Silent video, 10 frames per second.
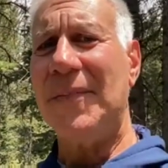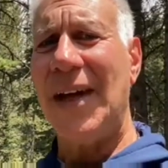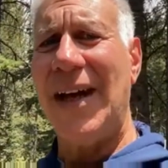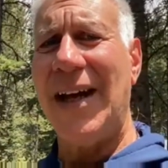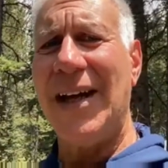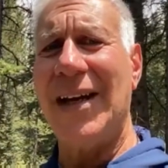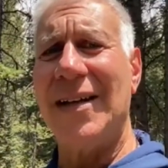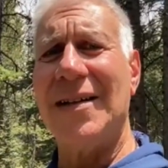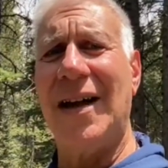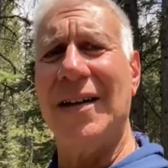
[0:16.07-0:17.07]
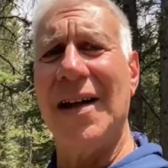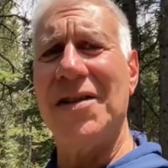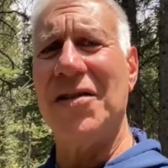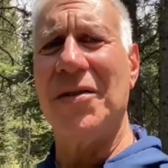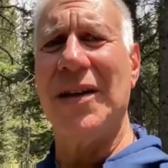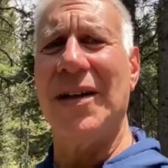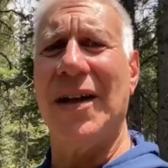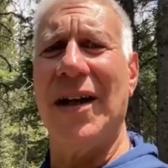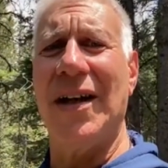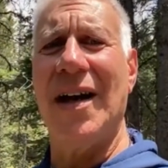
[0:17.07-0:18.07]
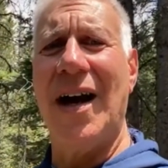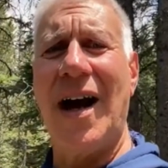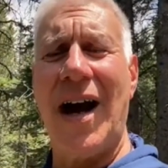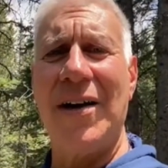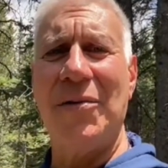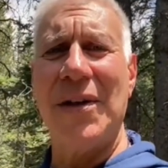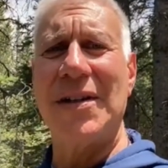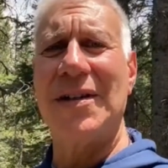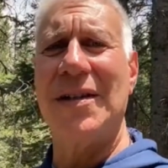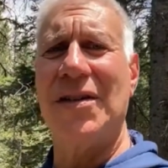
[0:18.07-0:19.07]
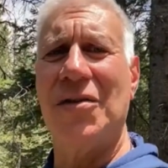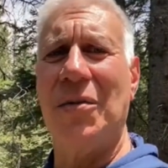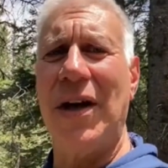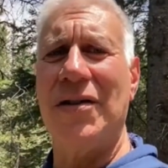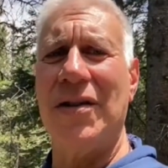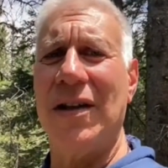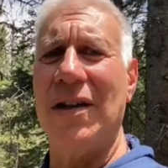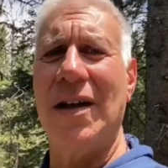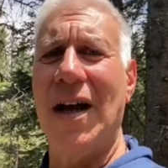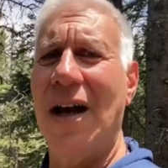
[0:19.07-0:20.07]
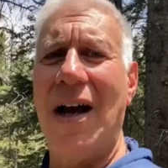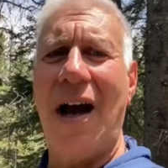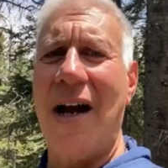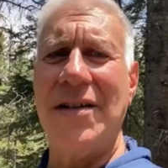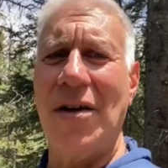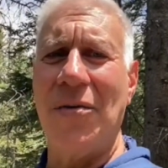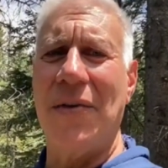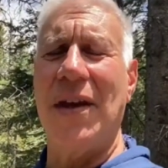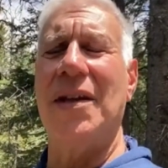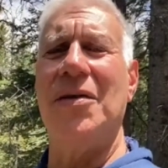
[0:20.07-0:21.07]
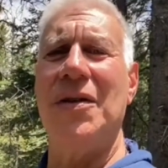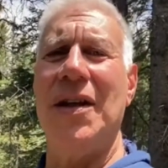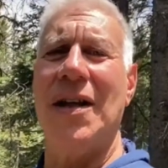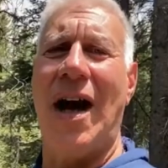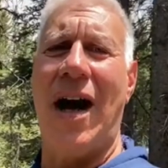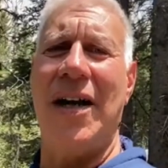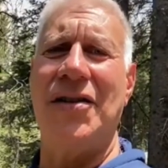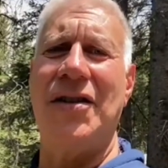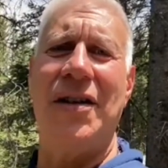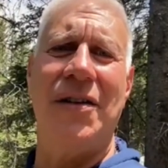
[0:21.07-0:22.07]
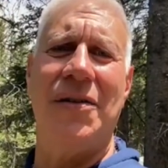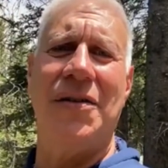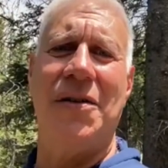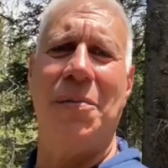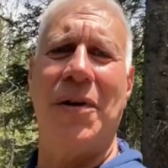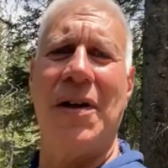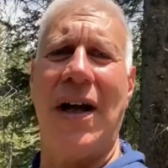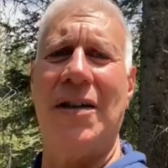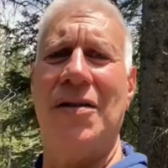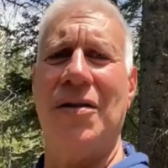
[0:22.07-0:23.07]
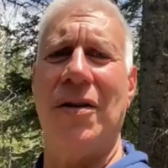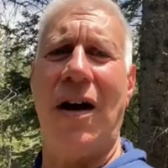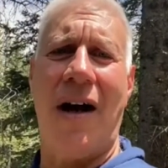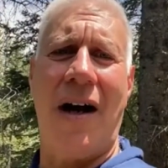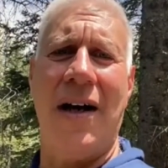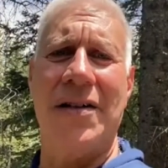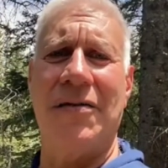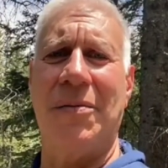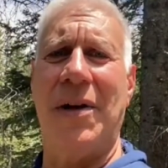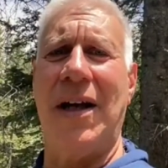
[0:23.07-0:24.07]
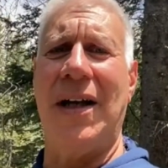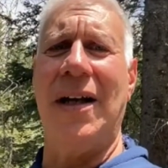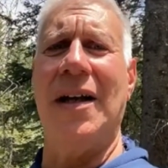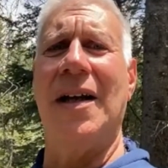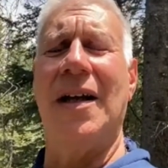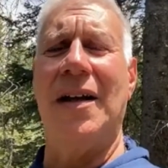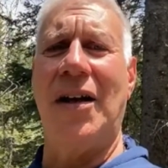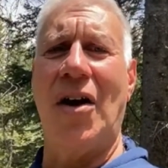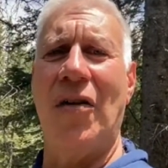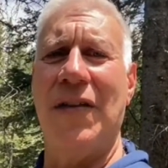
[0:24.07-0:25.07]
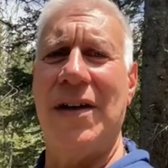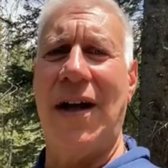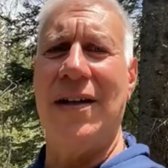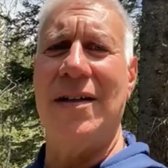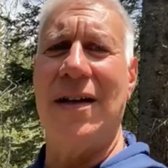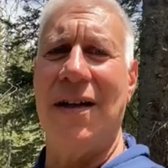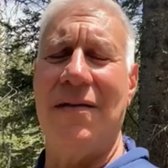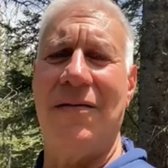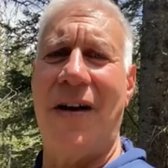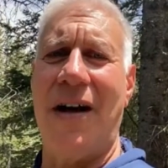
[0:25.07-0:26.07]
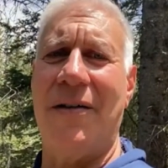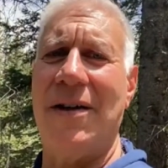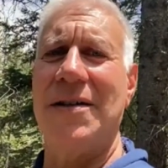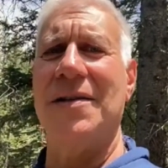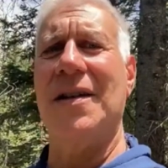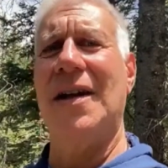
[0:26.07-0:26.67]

And unless you're in a high risk situation, I don't think you need eye shields to protect your eyes from getting the COVID 19 virus.